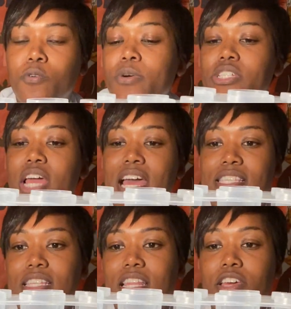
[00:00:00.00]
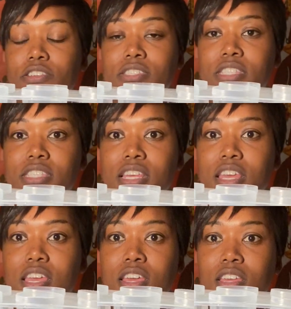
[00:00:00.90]
which has the letter
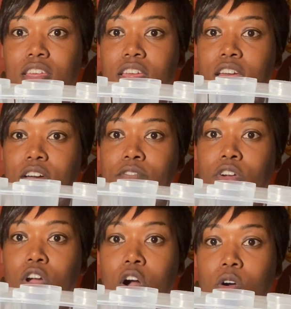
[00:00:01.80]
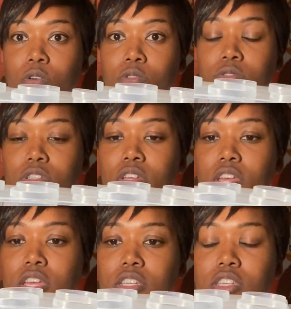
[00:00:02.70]
C for cold,
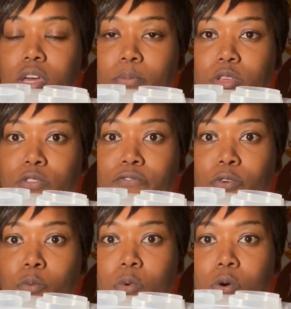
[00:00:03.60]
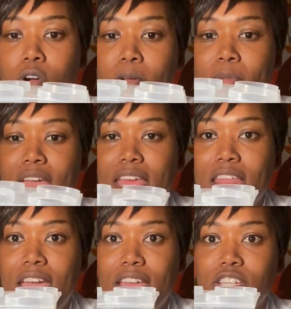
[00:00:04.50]
W for warm, and
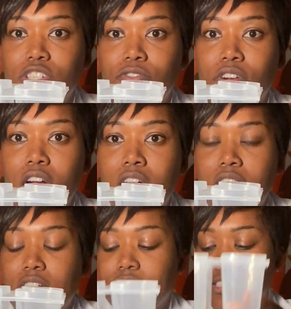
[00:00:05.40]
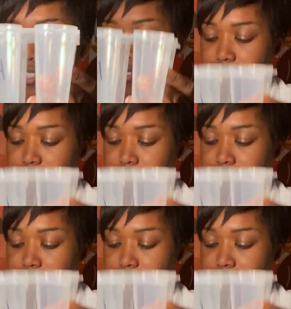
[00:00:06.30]
H for hot.